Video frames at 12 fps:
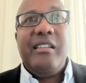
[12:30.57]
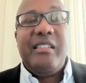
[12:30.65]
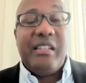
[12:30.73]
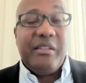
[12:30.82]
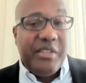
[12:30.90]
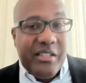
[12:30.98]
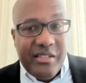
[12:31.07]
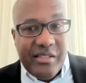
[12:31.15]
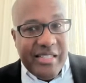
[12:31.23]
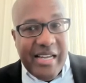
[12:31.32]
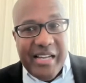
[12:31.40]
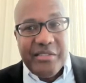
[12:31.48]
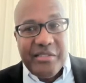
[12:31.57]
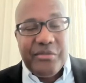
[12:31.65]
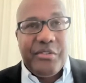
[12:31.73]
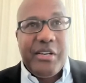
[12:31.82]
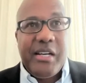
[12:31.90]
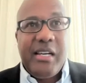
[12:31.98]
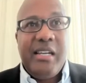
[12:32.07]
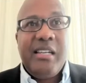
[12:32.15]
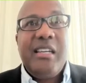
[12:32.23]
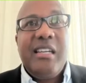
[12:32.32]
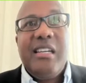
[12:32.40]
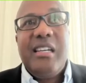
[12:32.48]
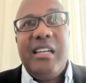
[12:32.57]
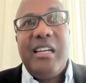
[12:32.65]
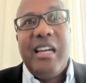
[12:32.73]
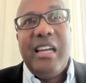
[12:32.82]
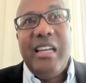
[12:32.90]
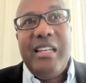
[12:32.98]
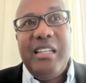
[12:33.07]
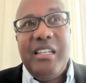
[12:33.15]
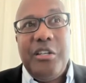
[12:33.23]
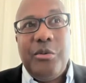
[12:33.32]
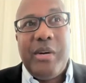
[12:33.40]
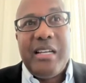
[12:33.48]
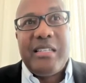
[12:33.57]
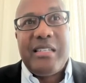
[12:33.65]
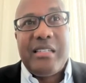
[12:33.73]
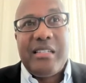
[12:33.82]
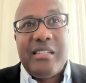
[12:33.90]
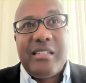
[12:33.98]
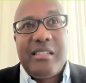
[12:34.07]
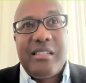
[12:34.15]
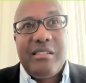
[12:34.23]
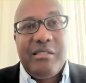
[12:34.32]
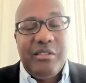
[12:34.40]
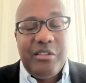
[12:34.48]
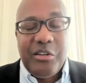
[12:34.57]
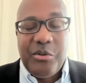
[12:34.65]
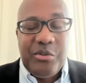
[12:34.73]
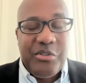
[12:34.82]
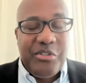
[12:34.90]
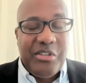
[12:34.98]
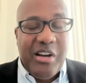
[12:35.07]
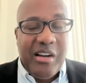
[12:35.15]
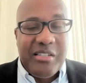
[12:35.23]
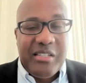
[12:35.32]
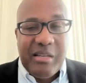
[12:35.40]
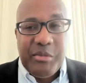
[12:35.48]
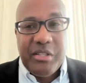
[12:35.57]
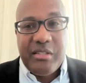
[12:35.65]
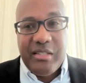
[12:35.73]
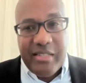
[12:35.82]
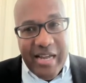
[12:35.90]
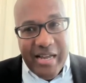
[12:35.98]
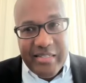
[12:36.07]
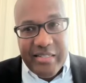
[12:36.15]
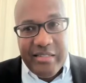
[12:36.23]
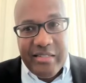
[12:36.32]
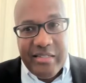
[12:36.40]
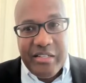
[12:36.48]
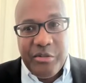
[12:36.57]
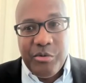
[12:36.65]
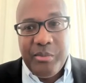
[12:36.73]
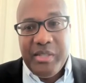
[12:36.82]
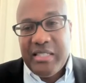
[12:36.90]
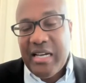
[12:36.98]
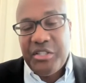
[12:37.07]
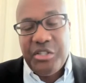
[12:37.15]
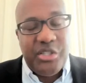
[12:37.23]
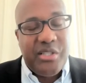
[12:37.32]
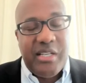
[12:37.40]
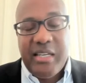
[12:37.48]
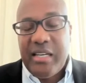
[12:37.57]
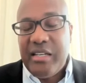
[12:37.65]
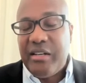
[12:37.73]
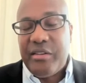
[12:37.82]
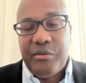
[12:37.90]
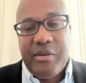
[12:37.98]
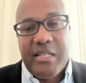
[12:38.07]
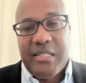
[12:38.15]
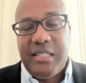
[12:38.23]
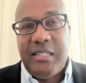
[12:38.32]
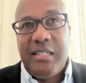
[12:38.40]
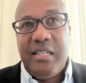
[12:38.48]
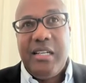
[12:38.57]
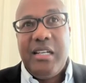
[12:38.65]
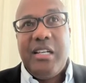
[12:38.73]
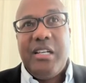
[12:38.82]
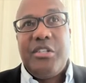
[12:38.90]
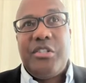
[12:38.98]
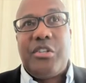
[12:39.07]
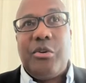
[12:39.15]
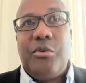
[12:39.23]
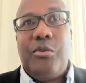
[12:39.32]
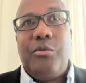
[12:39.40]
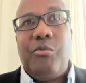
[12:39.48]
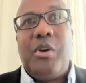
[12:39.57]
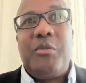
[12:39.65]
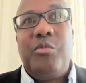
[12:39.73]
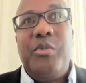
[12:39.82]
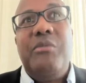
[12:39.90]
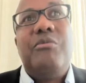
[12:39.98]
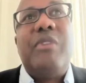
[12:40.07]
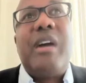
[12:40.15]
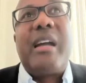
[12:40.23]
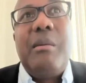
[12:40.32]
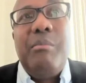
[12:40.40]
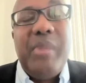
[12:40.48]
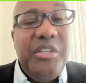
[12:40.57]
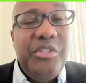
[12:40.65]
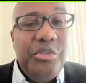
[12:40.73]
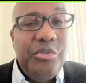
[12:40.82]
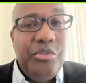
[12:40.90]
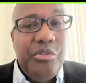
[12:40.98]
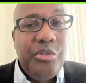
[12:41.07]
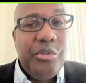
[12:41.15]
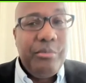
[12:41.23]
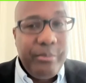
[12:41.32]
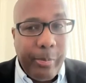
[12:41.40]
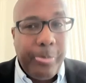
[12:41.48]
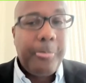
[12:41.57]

dividends are tax-free. In the US, those are subject to taxes, and you will be taxed just like any other resident. So what we recommend you do